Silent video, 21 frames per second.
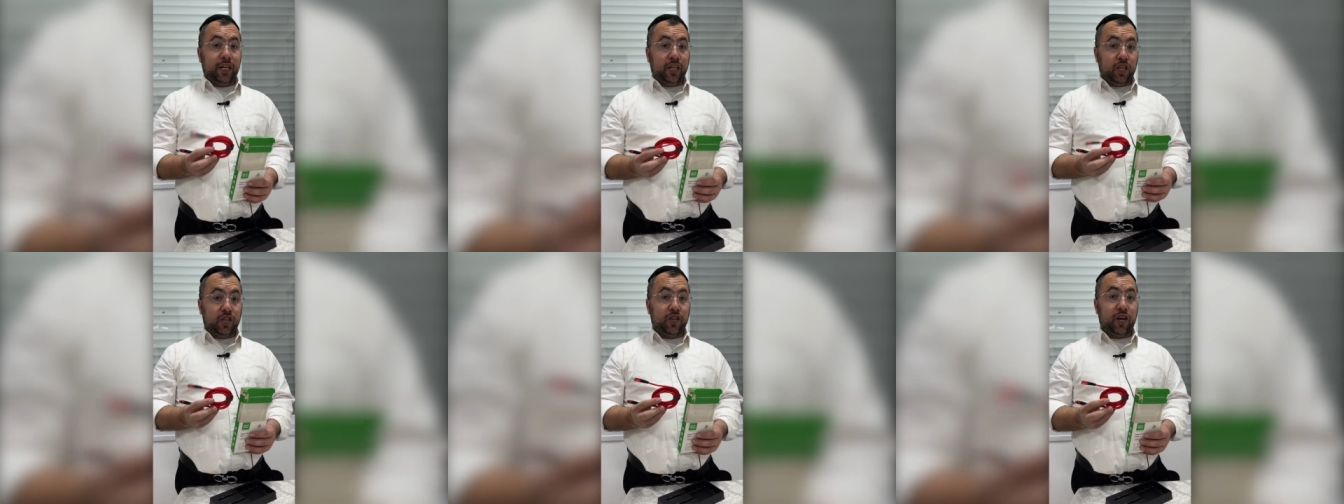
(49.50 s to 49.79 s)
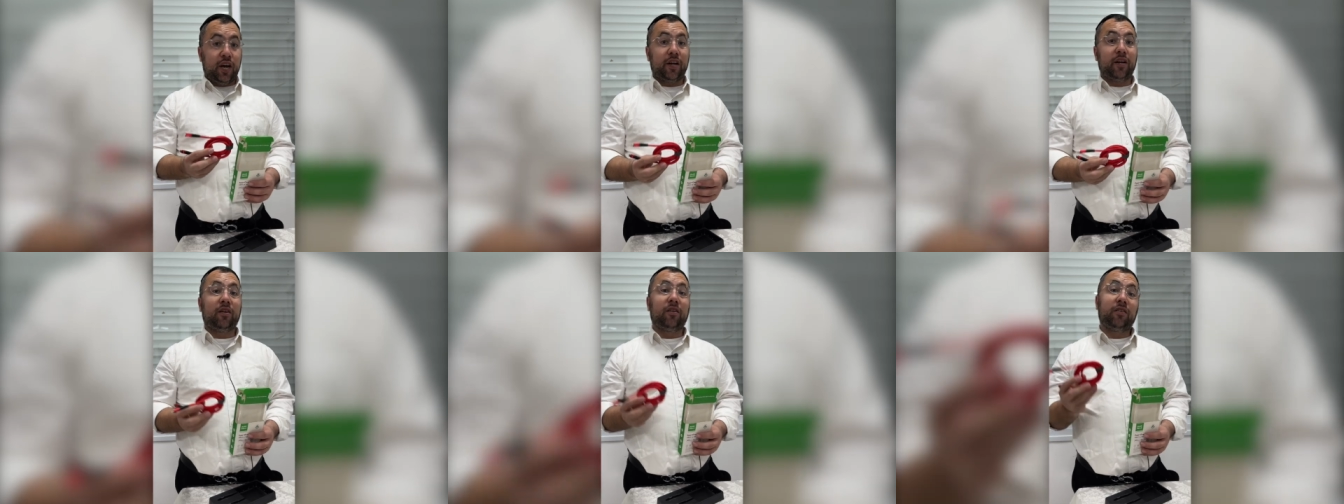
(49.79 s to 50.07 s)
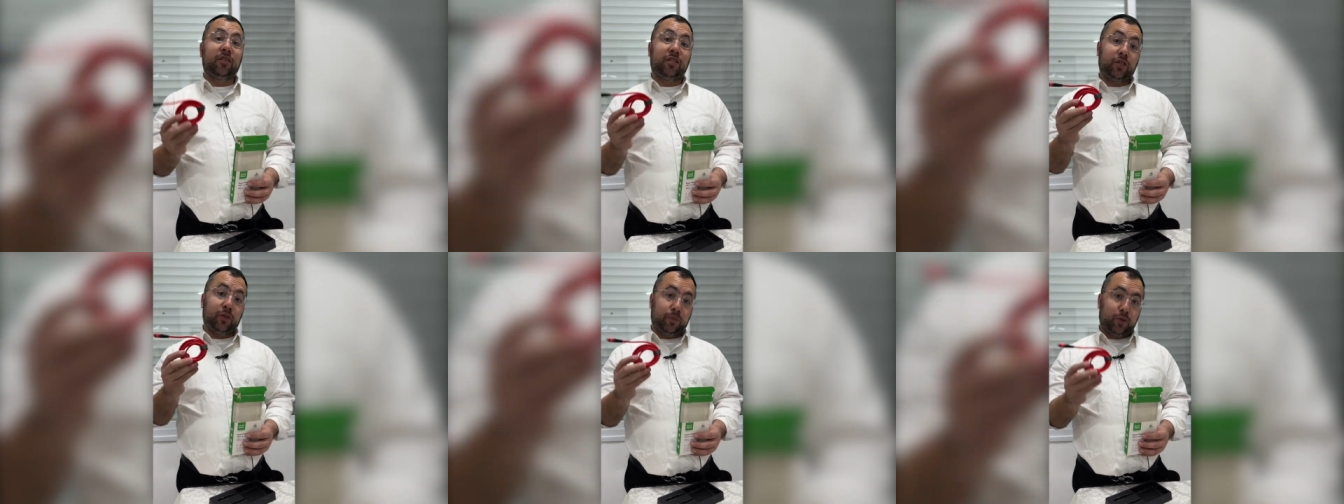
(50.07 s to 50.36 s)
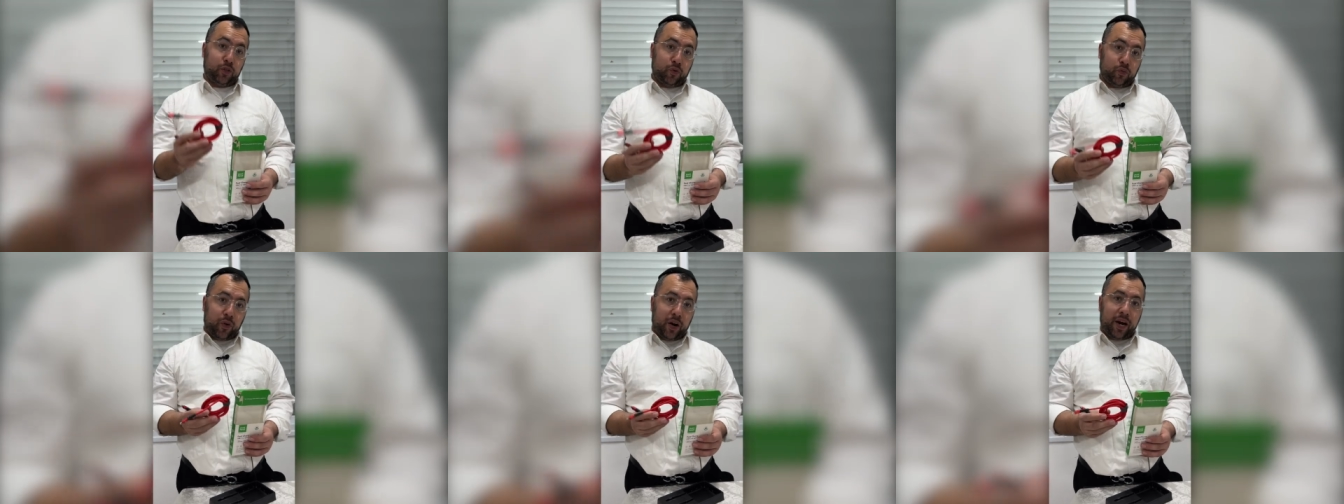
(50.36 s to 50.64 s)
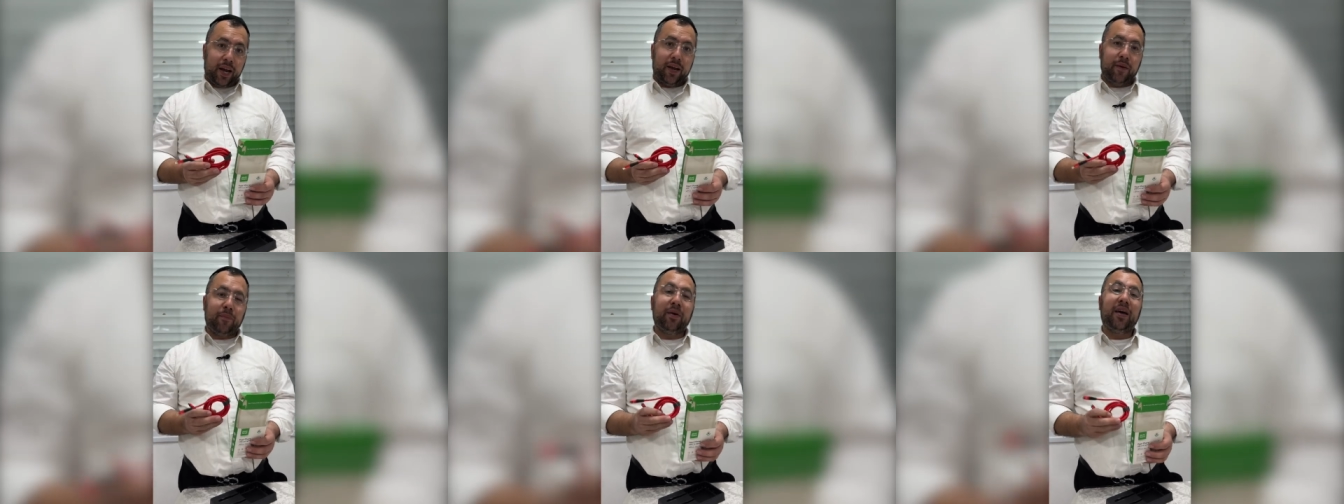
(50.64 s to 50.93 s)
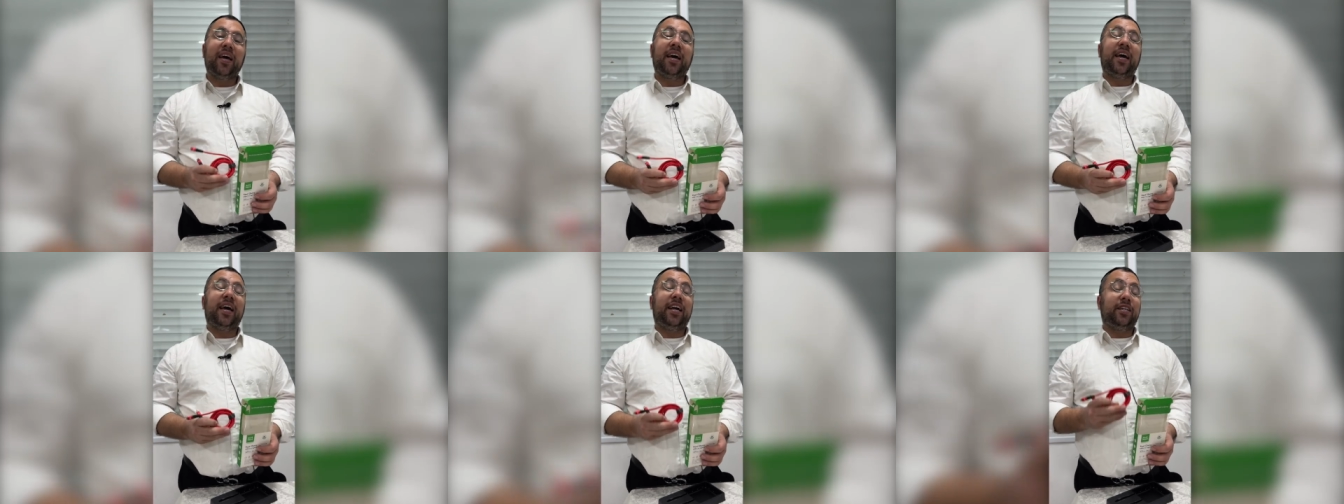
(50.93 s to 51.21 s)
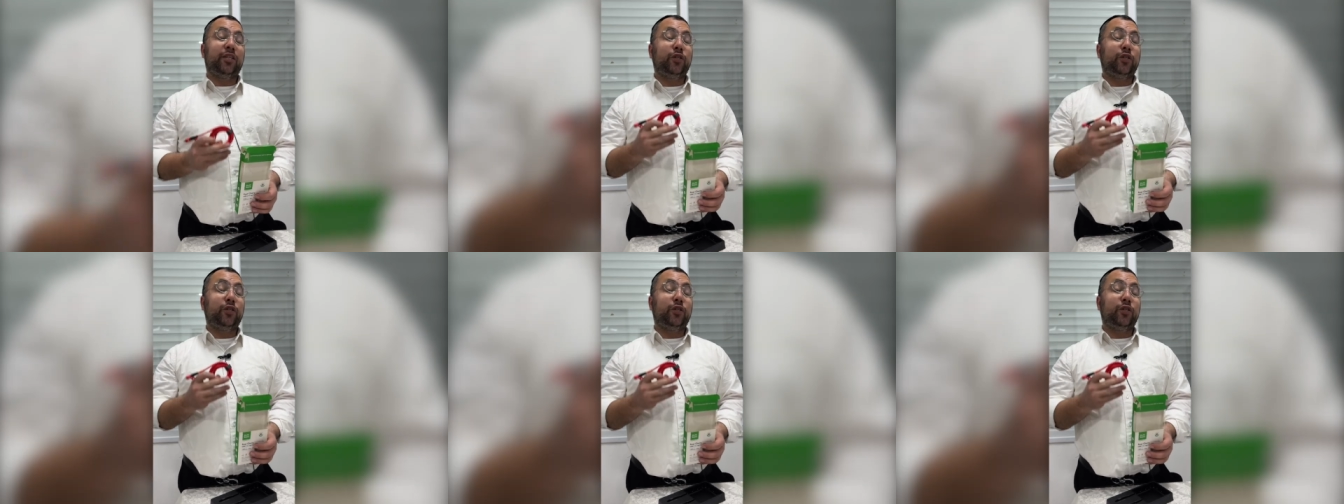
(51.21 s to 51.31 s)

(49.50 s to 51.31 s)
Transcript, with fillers: the channel, subscribe, and